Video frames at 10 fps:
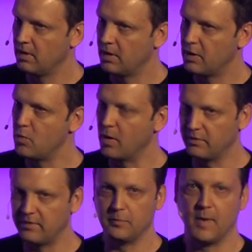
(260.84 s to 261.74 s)
Who
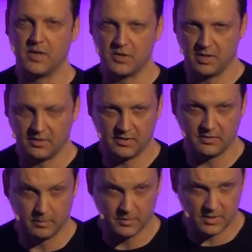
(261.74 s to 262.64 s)
owns these bike-sharing
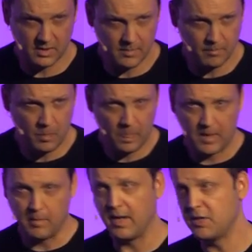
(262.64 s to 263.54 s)
systems?
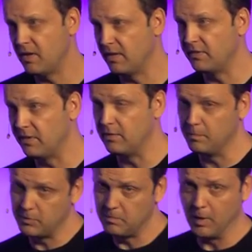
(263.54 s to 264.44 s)
The bike-sharing systems